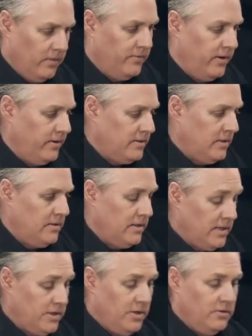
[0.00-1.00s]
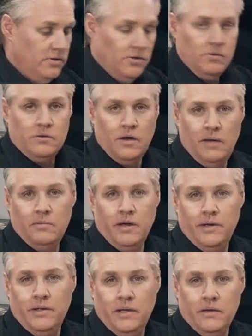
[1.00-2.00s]
you'll have noticed is there's actually a dual
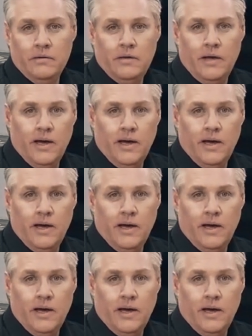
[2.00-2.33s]
timeline here.